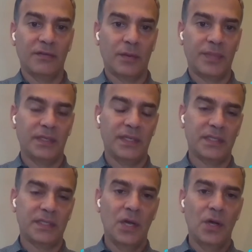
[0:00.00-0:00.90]
of our
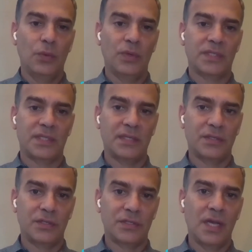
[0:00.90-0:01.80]
buildings with
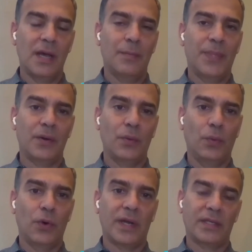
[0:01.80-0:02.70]
sensors, but
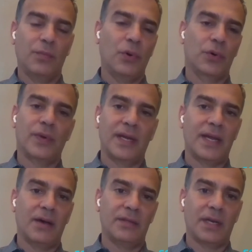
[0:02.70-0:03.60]
we're at the point right
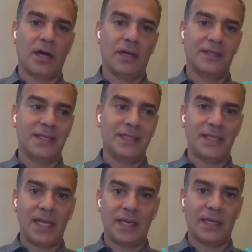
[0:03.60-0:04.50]
now that the
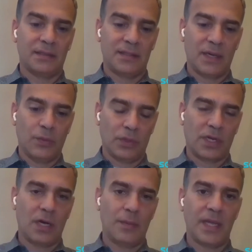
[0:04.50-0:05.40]
data that will
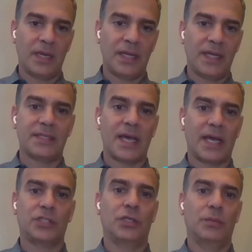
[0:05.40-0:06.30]
come in is
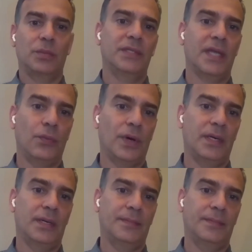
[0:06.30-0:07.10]
actionable day one.